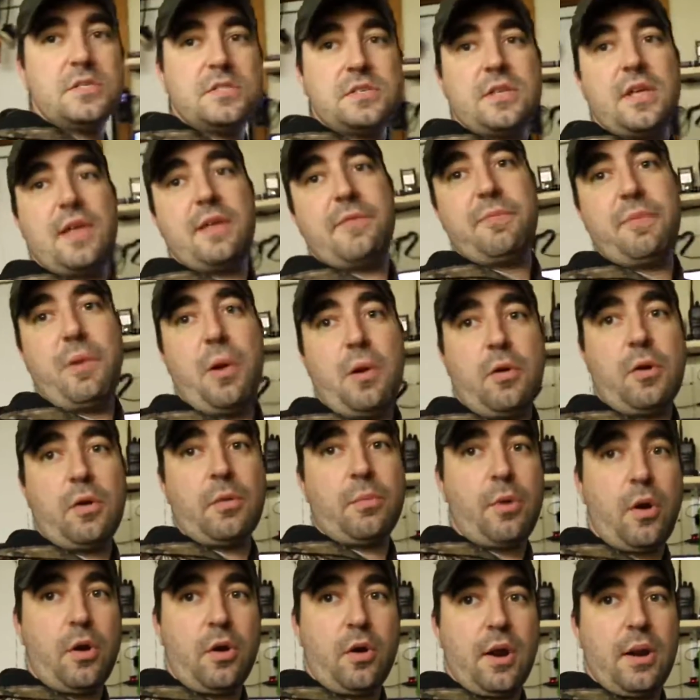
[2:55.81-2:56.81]
So that
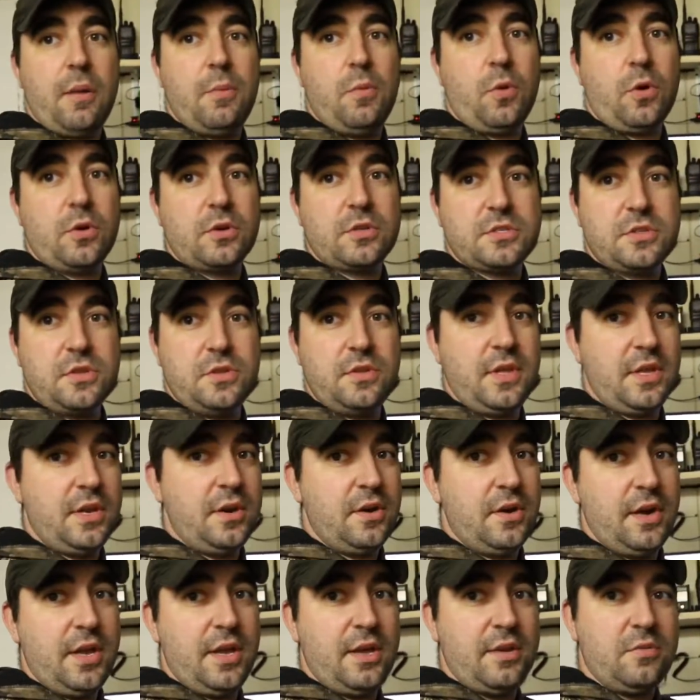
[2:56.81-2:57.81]
program works through the
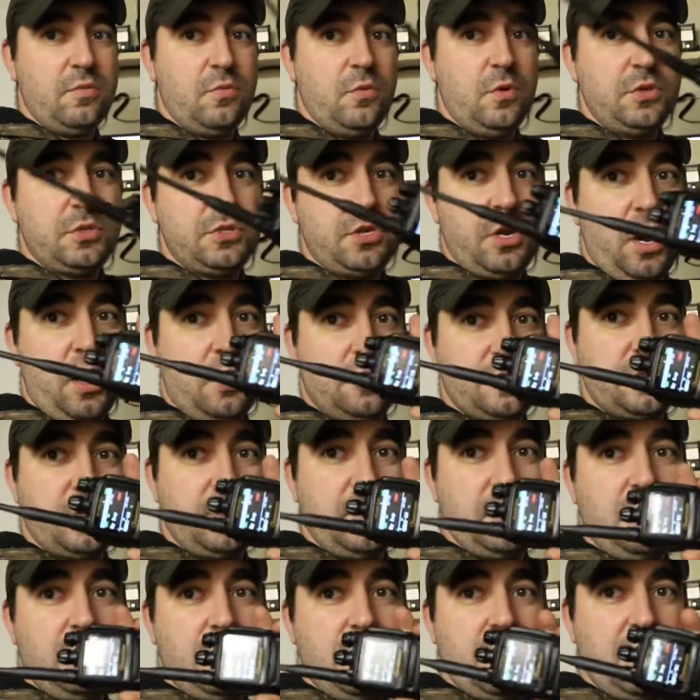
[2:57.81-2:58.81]
internet, which
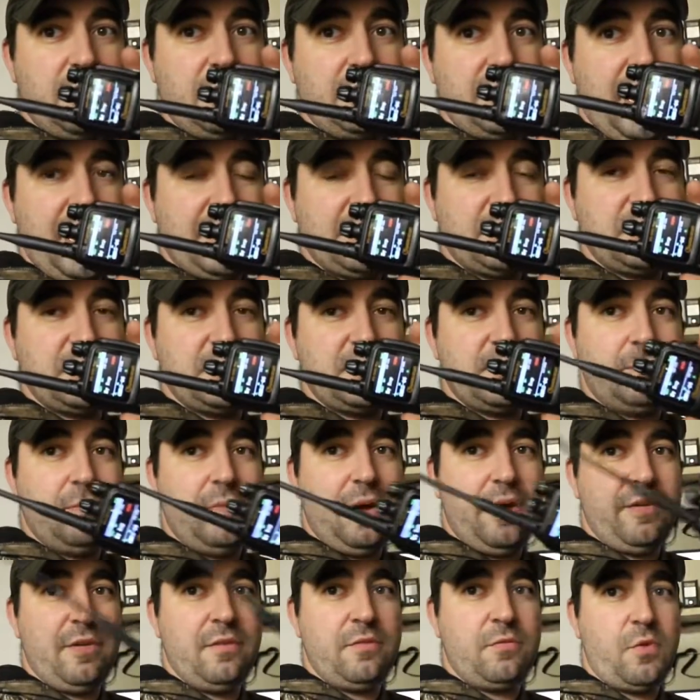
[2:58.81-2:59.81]
also attaches to
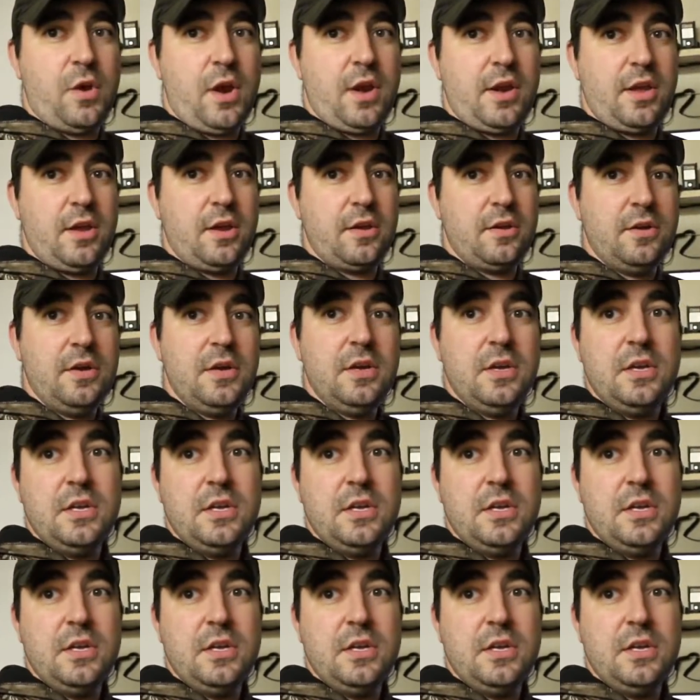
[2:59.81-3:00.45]
my radio.